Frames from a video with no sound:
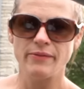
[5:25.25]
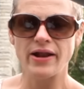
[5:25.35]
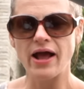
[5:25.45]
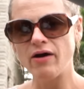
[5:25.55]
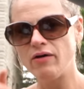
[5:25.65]
I mean,
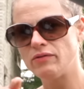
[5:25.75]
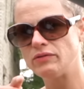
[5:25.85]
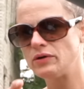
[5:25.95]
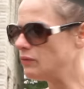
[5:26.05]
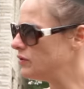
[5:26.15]
how...
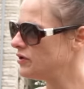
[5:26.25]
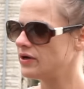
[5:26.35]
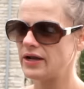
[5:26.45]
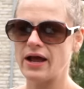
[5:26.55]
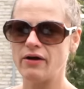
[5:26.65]
What are you
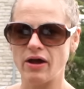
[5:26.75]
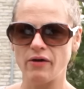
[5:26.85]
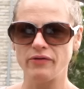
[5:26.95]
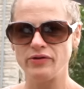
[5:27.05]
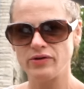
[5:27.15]
going to... How
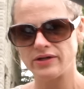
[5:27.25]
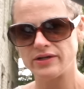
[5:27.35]
are you going